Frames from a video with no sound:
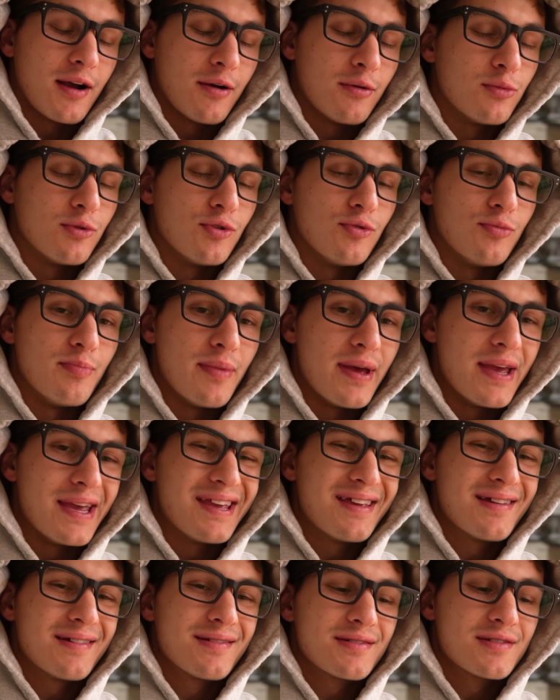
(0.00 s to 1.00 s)
I will
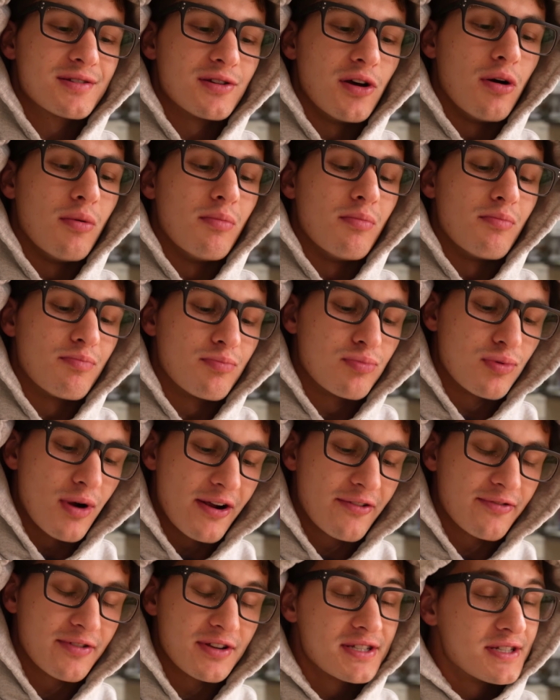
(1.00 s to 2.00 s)
make some
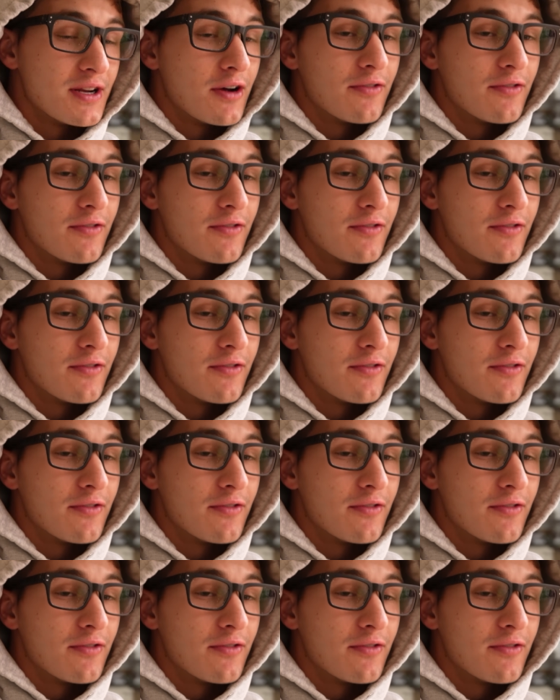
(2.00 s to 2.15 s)
breakfast.